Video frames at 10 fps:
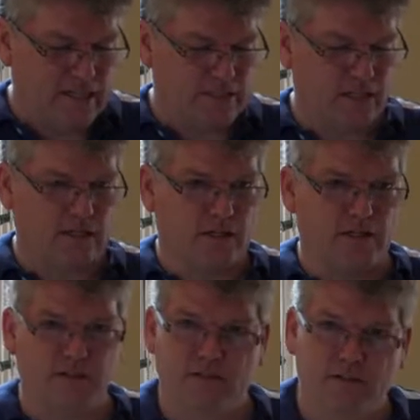he says,
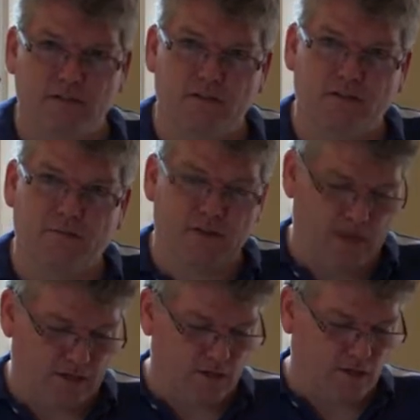uh,
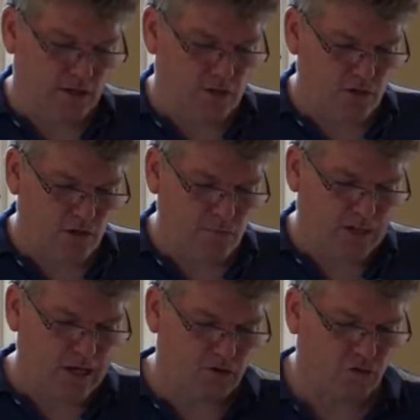uh, you can you can
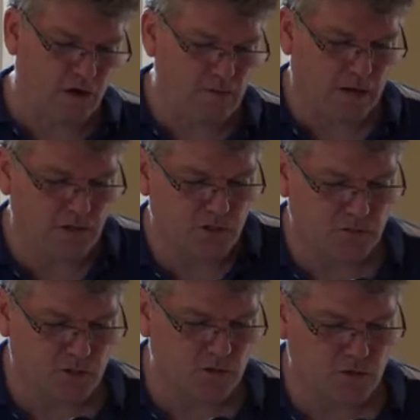get tricked by
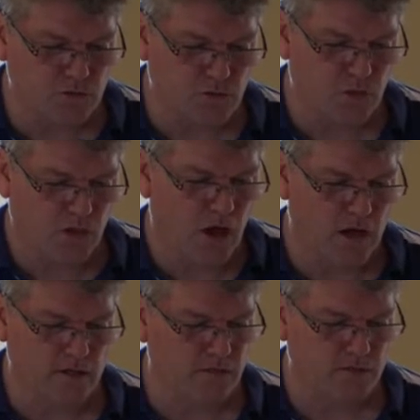spiritual
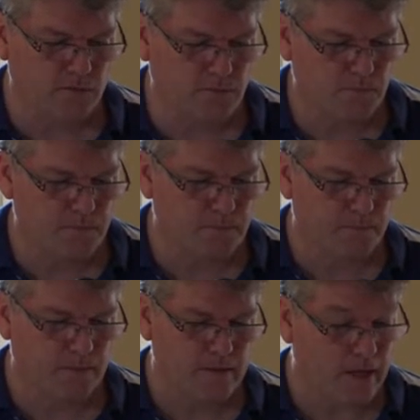thoughts
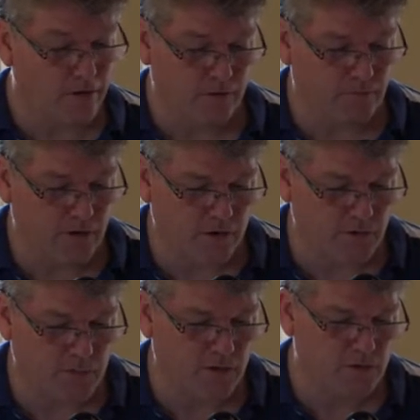that aren't very
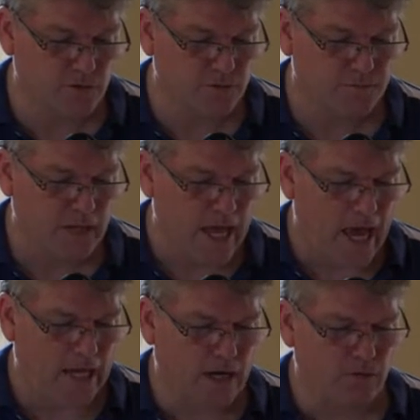spiritual.
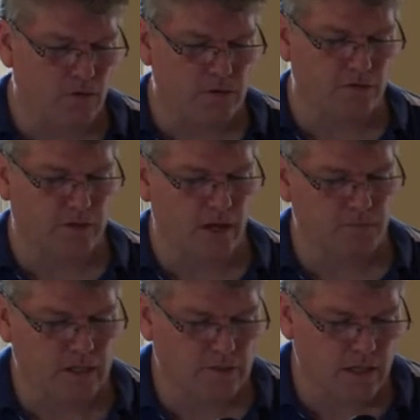And I wrote this down
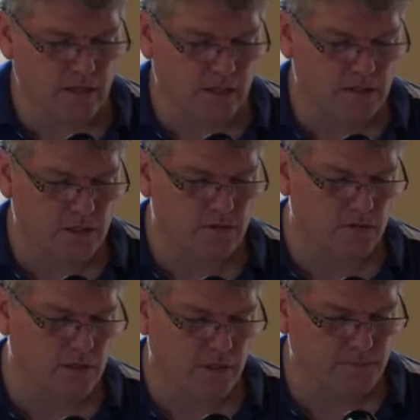because I think it's
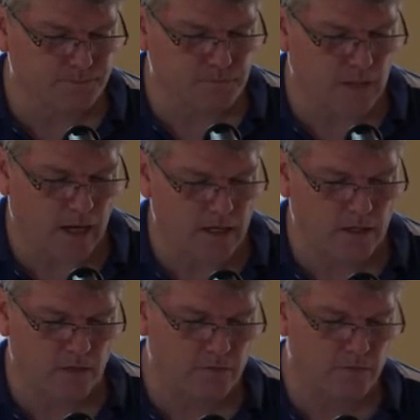interesting. I
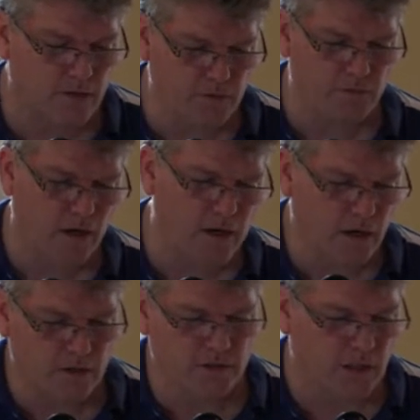didn't really write it
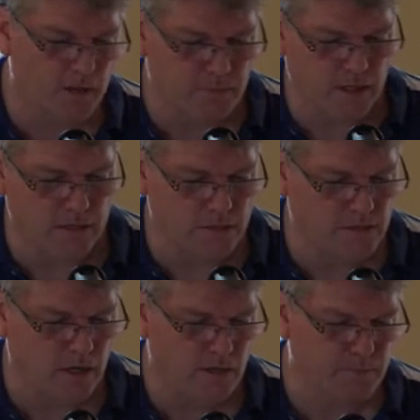on a slide, but I
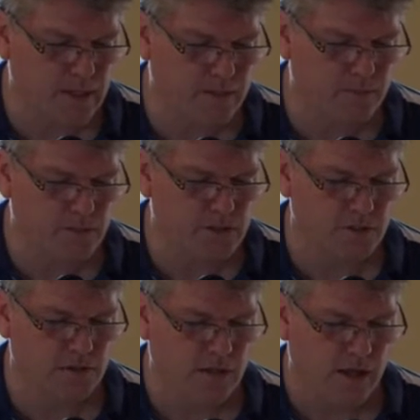just thought about it, which
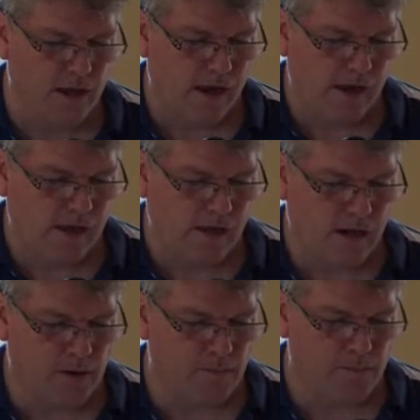is.
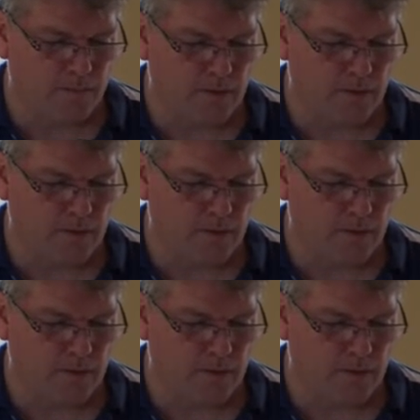Um,